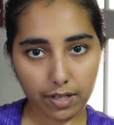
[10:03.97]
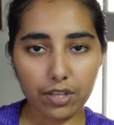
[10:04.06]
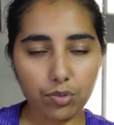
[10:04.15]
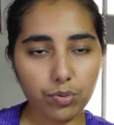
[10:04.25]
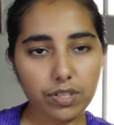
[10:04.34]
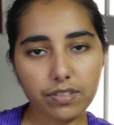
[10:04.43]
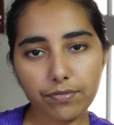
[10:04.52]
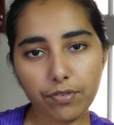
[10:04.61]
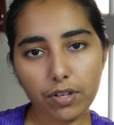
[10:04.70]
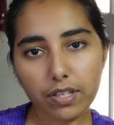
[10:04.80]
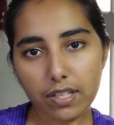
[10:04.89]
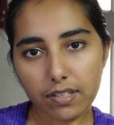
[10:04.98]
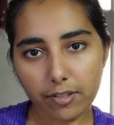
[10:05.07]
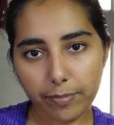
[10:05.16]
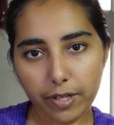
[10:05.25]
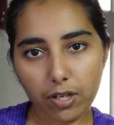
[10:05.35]
And the reason for this
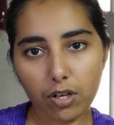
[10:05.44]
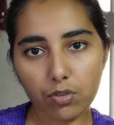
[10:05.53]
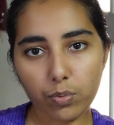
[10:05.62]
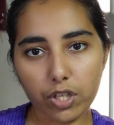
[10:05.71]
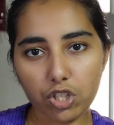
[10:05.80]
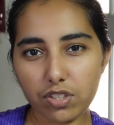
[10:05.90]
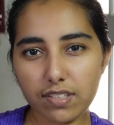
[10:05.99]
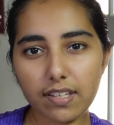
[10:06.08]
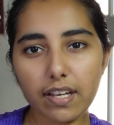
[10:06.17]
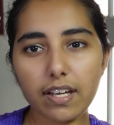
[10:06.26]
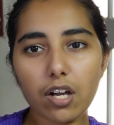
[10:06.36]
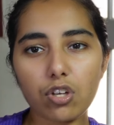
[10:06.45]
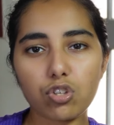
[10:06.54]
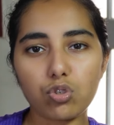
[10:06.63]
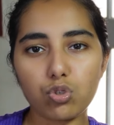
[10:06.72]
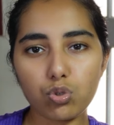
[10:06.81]
is because when you're just starting
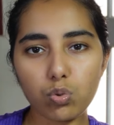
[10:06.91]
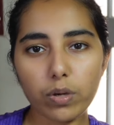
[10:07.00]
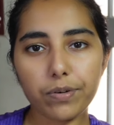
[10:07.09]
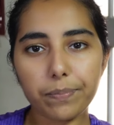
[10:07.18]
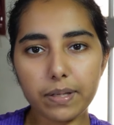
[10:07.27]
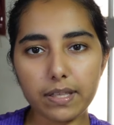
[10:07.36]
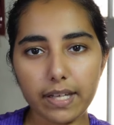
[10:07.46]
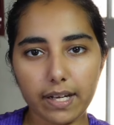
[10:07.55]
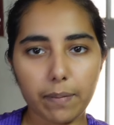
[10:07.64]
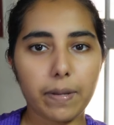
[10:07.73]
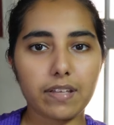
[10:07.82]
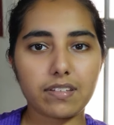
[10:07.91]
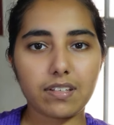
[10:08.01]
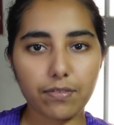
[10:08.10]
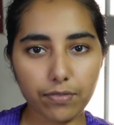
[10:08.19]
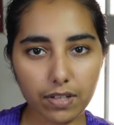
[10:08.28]
out, you do want to build that
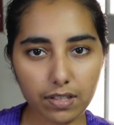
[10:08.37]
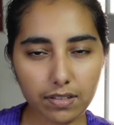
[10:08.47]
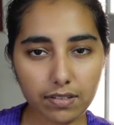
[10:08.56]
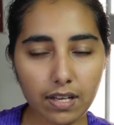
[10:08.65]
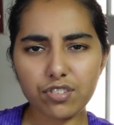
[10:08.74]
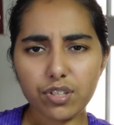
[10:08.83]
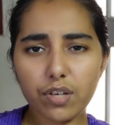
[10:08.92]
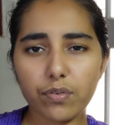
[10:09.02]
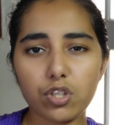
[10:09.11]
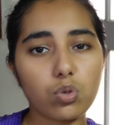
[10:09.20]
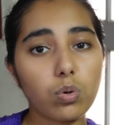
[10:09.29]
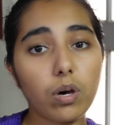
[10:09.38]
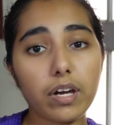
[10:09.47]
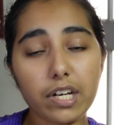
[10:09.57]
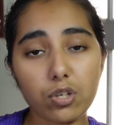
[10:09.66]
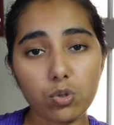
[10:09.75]
capacity first so that when you go
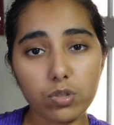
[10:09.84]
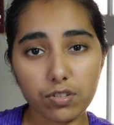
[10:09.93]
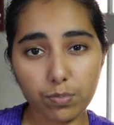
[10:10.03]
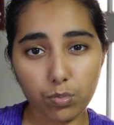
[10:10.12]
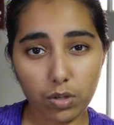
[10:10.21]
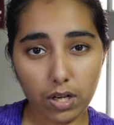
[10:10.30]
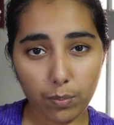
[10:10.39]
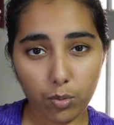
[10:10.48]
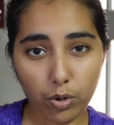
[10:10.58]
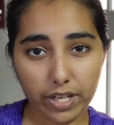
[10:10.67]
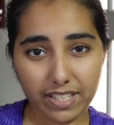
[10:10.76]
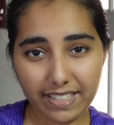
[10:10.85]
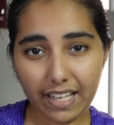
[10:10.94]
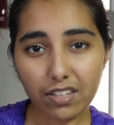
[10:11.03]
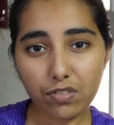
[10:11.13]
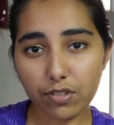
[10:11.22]
out and do these more
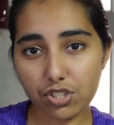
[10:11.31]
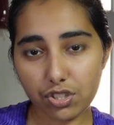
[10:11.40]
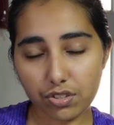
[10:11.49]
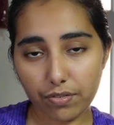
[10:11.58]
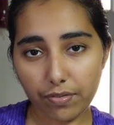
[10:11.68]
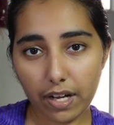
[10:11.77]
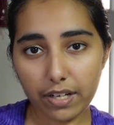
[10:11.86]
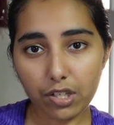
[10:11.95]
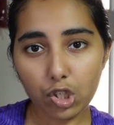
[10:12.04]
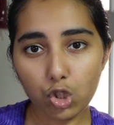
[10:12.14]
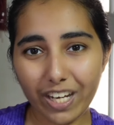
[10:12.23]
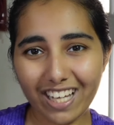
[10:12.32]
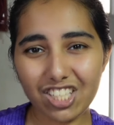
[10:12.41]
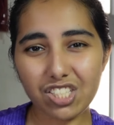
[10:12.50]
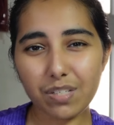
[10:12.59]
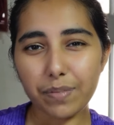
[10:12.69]
intense versions of cardio, you'd
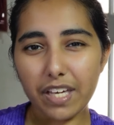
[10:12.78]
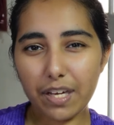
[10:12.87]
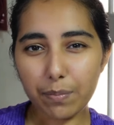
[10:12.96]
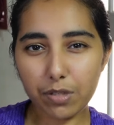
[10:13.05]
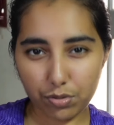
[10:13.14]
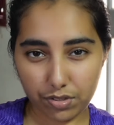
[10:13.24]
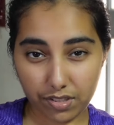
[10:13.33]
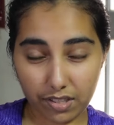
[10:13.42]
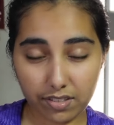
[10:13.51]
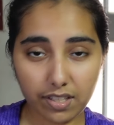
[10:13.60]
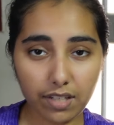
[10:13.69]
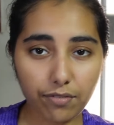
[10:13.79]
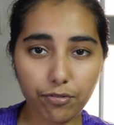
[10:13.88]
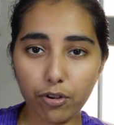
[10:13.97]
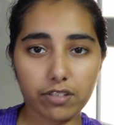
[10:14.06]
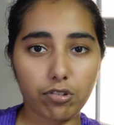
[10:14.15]
actually be able to sustain
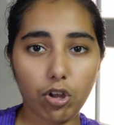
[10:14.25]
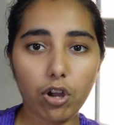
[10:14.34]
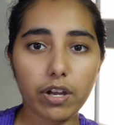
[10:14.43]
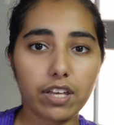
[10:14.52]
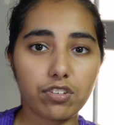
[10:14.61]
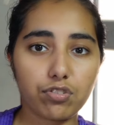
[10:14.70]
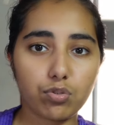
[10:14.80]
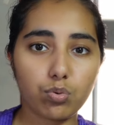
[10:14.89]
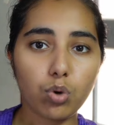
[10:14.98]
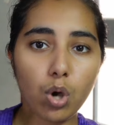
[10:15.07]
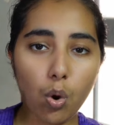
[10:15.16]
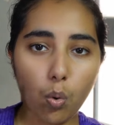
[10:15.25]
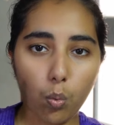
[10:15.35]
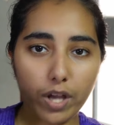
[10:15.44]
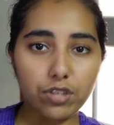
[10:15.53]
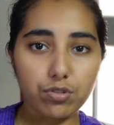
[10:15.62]
for as long as you
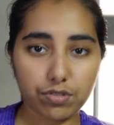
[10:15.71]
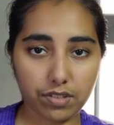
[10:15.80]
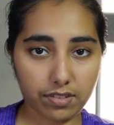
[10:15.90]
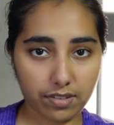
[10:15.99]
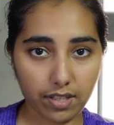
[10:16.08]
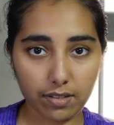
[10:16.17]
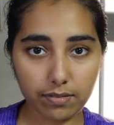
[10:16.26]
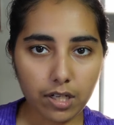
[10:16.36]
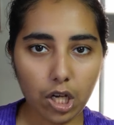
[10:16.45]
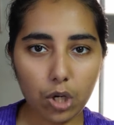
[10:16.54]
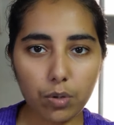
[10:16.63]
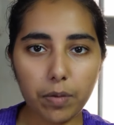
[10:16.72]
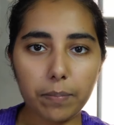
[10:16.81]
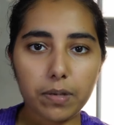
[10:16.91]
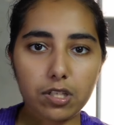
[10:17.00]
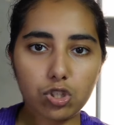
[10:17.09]
want to sustain. Now,
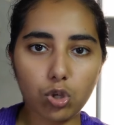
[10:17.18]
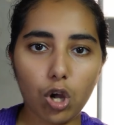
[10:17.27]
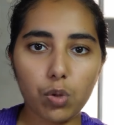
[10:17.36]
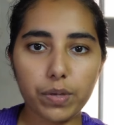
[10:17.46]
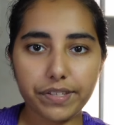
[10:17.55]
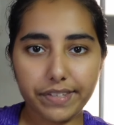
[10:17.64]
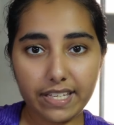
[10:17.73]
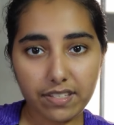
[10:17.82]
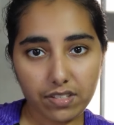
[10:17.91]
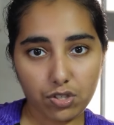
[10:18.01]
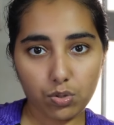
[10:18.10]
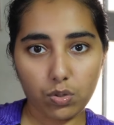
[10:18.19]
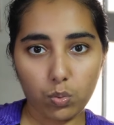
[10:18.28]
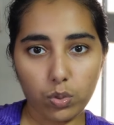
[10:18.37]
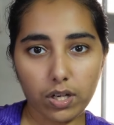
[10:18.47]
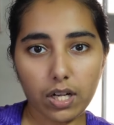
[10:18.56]
remember to always ease into
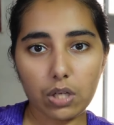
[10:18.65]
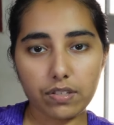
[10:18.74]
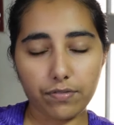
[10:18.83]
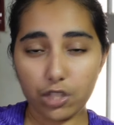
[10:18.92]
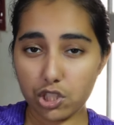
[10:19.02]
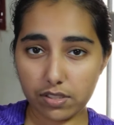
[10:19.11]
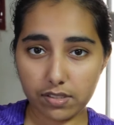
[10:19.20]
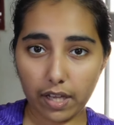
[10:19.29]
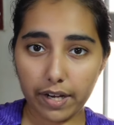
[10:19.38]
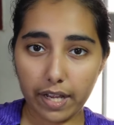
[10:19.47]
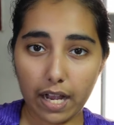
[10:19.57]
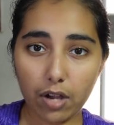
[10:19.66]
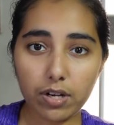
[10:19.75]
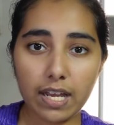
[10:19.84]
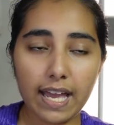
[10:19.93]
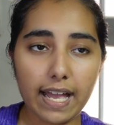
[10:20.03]
the workouts if you're just starting
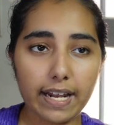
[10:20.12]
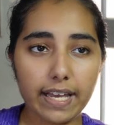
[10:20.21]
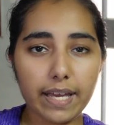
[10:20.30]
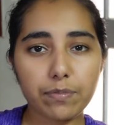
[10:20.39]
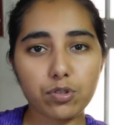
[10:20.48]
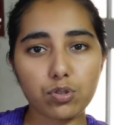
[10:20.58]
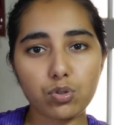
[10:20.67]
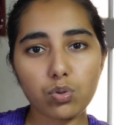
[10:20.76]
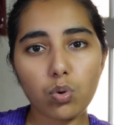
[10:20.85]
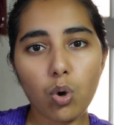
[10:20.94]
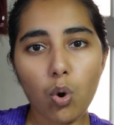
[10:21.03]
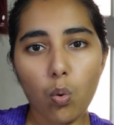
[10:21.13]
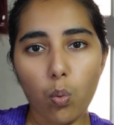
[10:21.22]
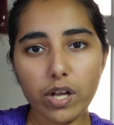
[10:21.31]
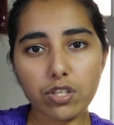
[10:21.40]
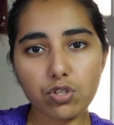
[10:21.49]
out and aim to do
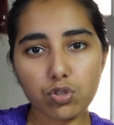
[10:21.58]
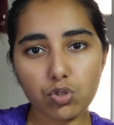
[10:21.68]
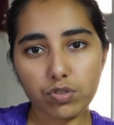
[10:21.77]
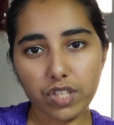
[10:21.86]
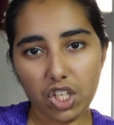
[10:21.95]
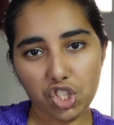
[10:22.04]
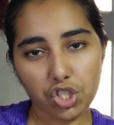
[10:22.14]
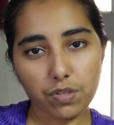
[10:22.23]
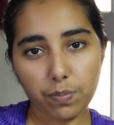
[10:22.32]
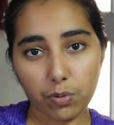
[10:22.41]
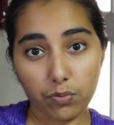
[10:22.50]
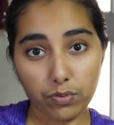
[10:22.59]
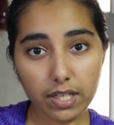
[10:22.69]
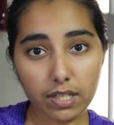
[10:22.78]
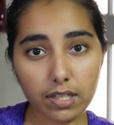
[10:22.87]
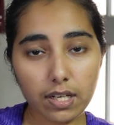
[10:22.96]
1 to 2 sessions per
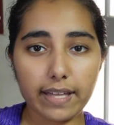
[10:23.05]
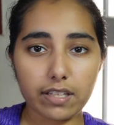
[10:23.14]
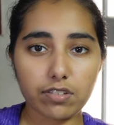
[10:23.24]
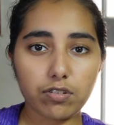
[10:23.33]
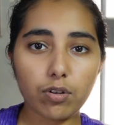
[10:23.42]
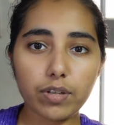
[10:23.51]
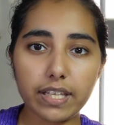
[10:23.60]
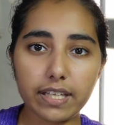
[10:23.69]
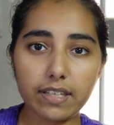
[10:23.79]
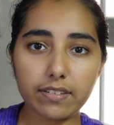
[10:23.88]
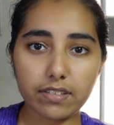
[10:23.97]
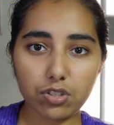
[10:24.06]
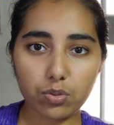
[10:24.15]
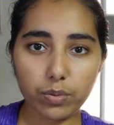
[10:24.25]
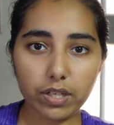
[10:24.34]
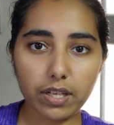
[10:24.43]
week and then slowly ease
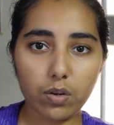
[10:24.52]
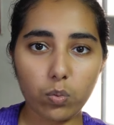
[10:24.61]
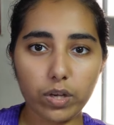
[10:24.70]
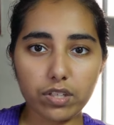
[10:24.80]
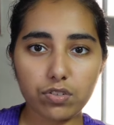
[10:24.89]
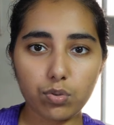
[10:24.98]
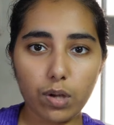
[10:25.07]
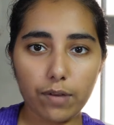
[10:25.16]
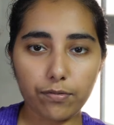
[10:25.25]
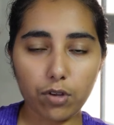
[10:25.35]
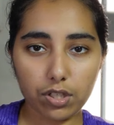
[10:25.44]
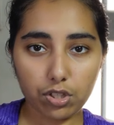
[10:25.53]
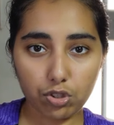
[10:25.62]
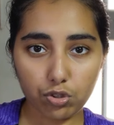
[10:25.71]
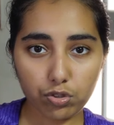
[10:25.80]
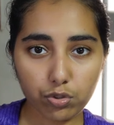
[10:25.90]
into it. And once you have
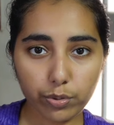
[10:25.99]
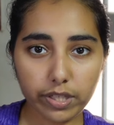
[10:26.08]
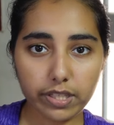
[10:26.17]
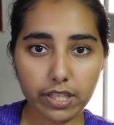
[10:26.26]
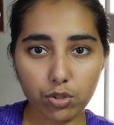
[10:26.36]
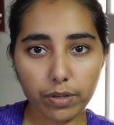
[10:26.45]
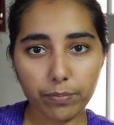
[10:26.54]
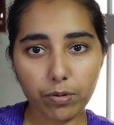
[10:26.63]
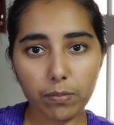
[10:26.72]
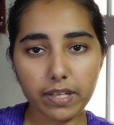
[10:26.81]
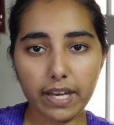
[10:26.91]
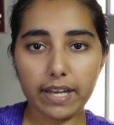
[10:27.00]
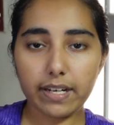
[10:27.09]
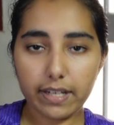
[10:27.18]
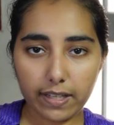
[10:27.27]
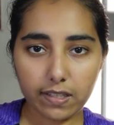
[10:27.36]
gotten used to it, then you can probably
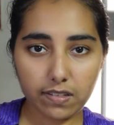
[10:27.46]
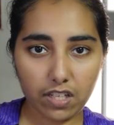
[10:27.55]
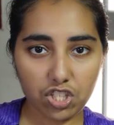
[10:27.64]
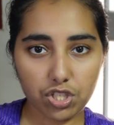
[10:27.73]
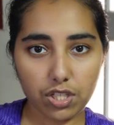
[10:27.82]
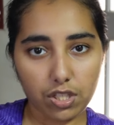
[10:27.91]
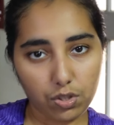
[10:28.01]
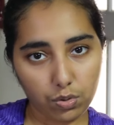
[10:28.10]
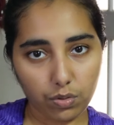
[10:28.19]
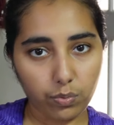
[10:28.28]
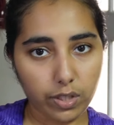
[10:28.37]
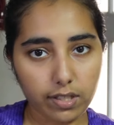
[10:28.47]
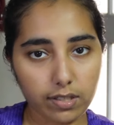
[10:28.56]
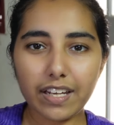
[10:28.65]
add another session into the week.